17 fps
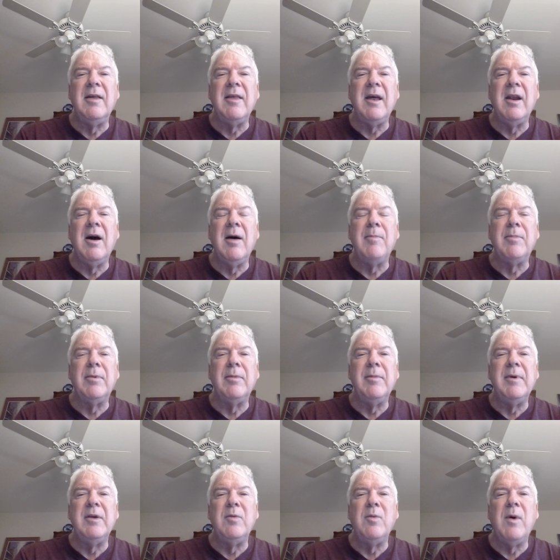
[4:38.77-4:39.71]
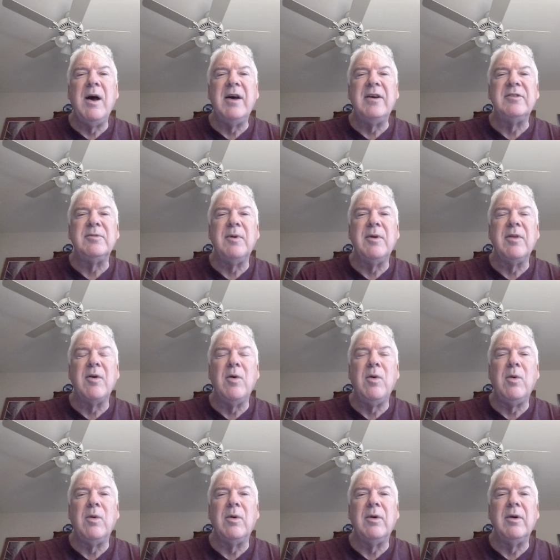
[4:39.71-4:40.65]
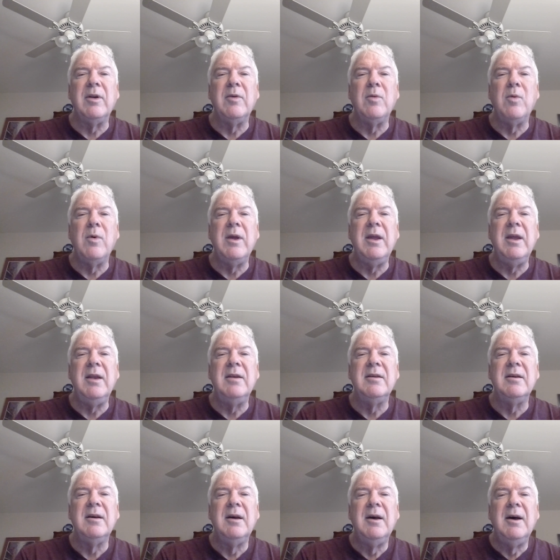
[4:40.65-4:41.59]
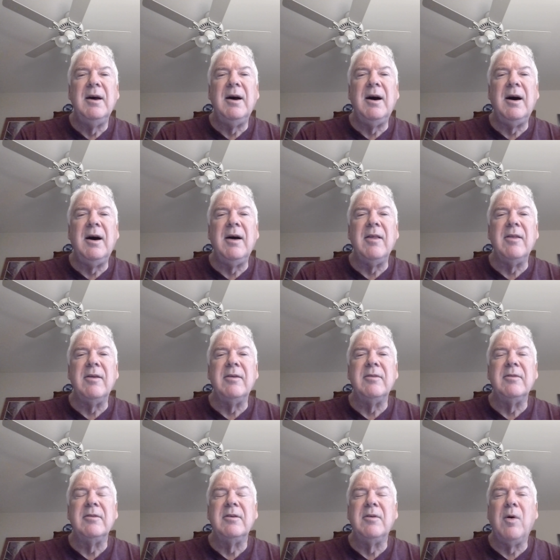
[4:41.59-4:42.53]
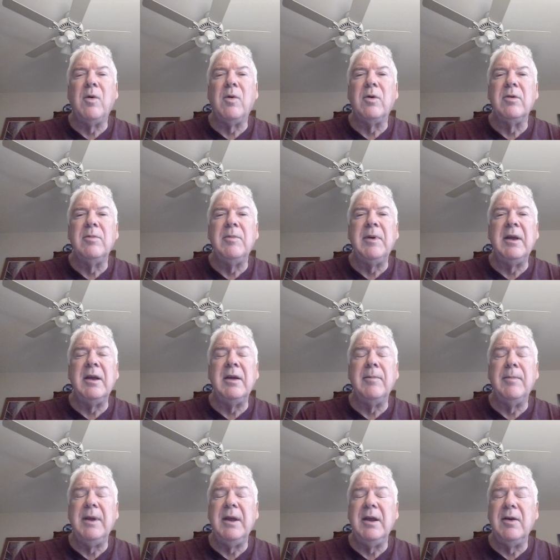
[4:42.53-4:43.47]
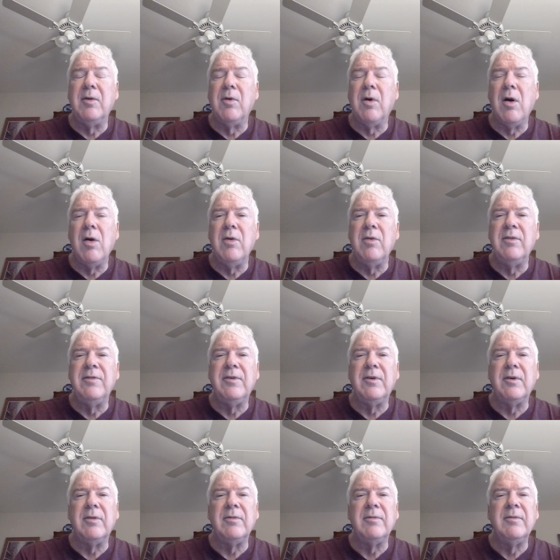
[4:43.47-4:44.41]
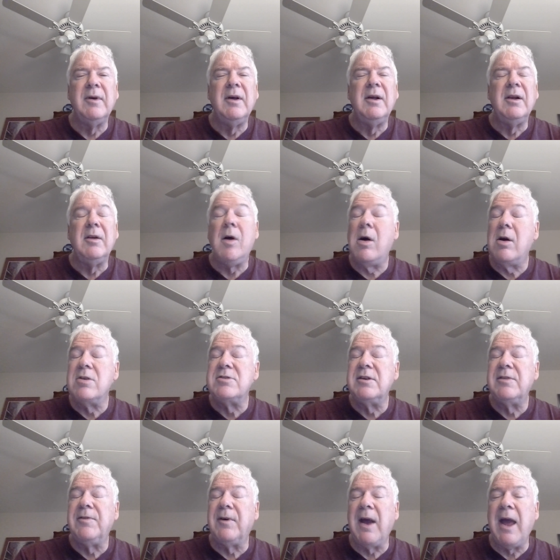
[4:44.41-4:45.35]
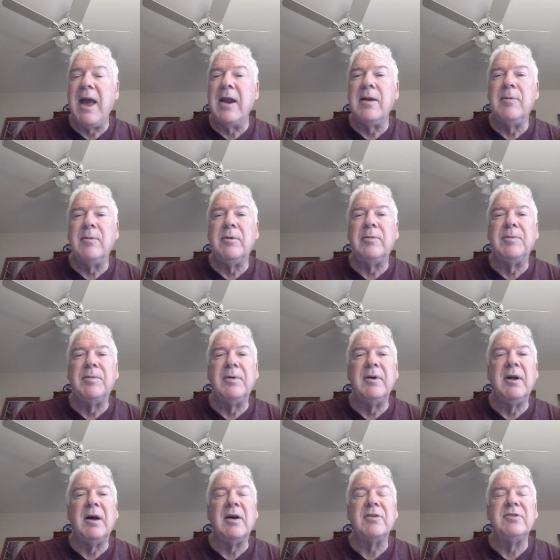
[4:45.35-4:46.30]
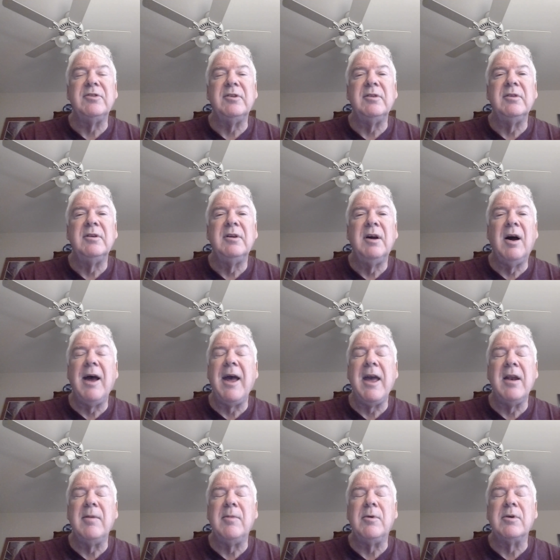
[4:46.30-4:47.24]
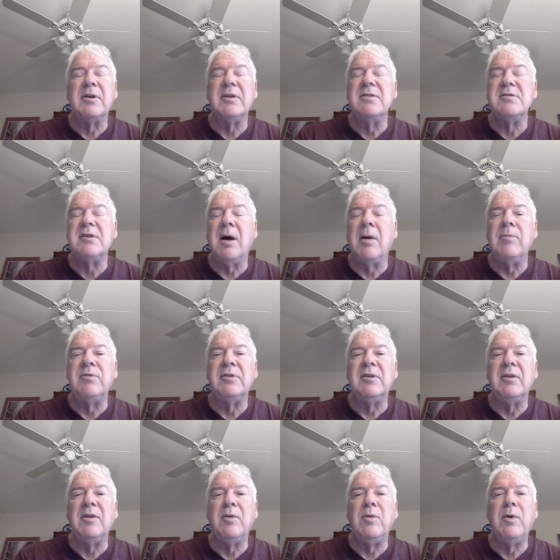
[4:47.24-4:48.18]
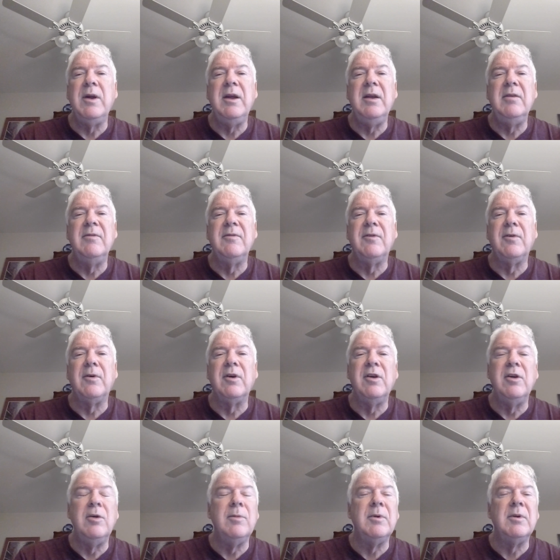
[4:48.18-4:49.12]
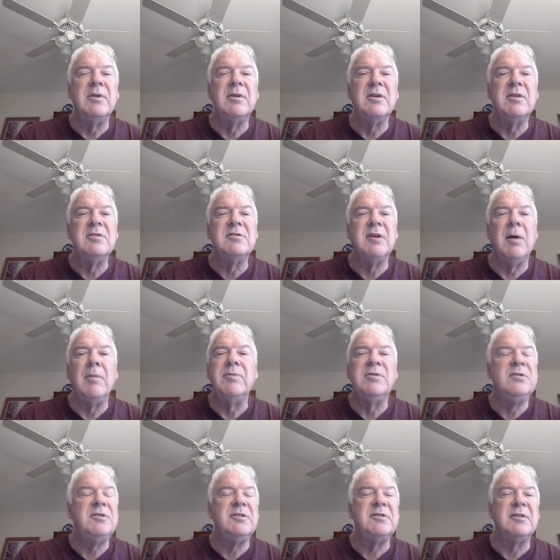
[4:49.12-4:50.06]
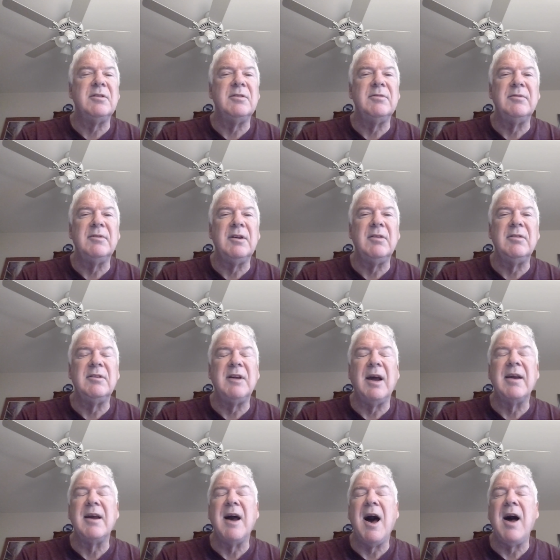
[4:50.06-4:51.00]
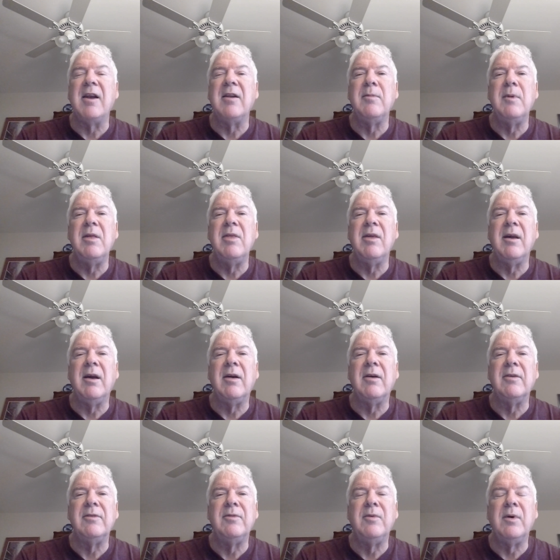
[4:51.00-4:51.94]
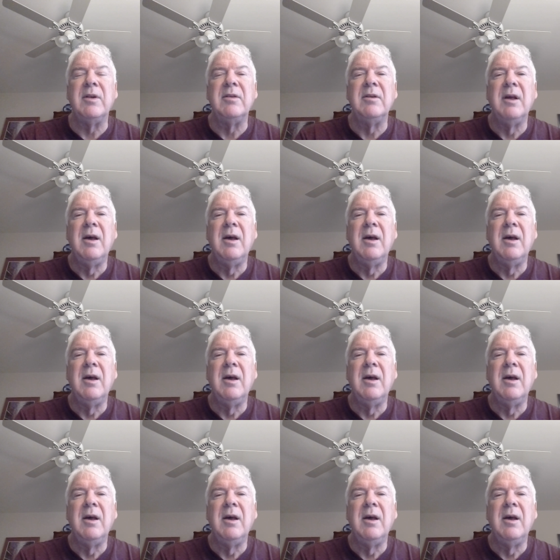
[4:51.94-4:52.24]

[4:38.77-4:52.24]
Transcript: that upper Midwest with corn and wheat. The corn being grown largely for animal production, animal consumption, the wheat for human consumption. Just a little dichotomy there of what